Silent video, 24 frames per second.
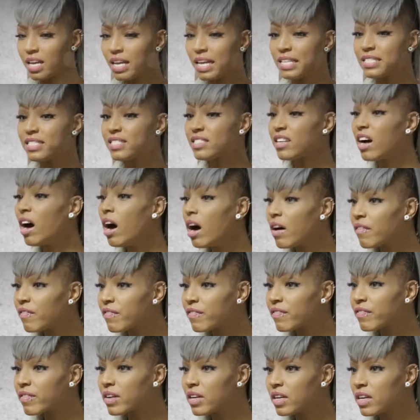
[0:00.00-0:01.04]
It's
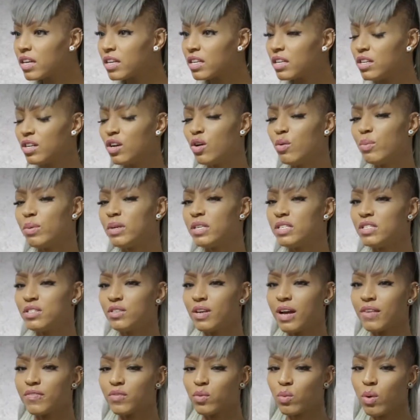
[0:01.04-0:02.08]
tough, you know, because
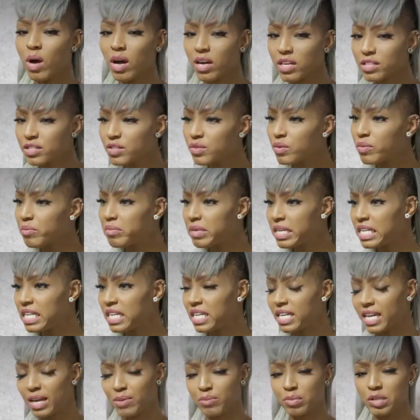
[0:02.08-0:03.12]
you have to walk into a
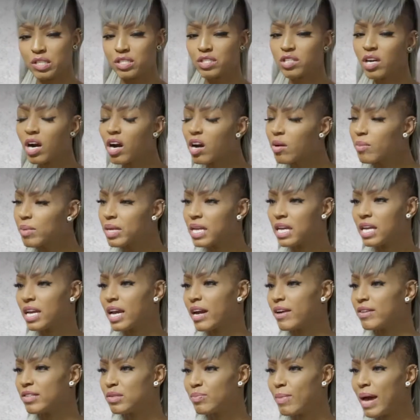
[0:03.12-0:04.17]
meeting and be charming and
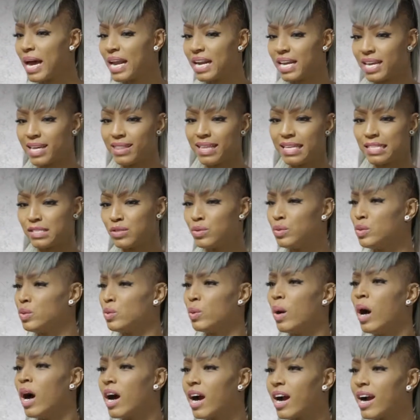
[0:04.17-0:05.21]
charismatic, and that's who
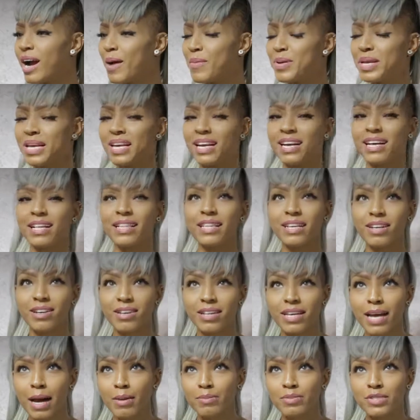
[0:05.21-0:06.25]
you are. I mean,
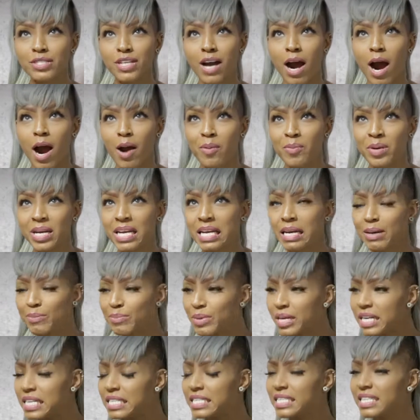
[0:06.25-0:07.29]
clearly I'm charming,
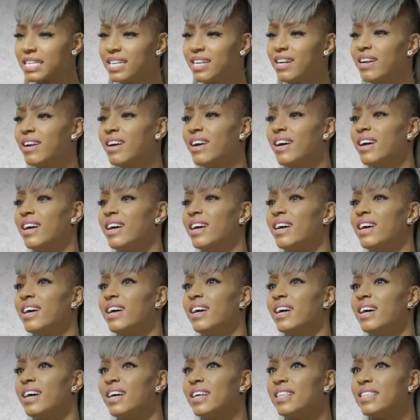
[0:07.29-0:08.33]
but
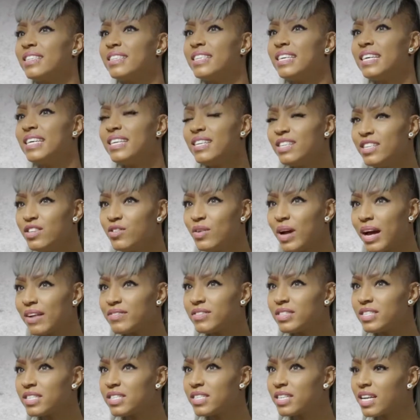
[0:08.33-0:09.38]
then you have
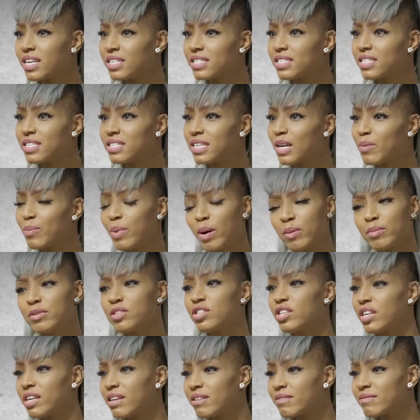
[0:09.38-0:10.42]
to discuss things like
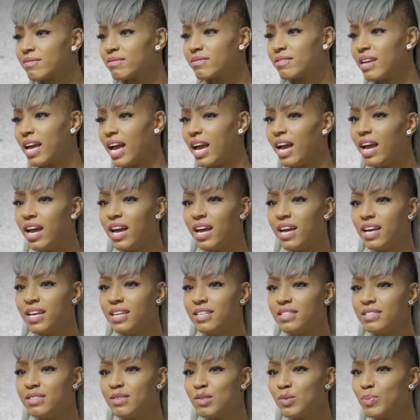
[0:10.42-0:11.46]
publishing
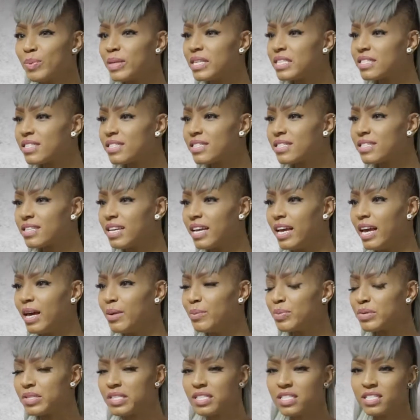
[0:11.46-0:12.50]
and splits
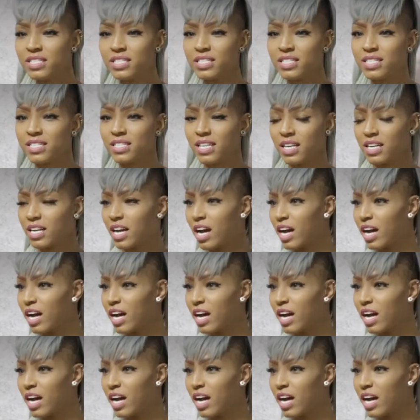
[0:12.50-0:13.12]
and percentages and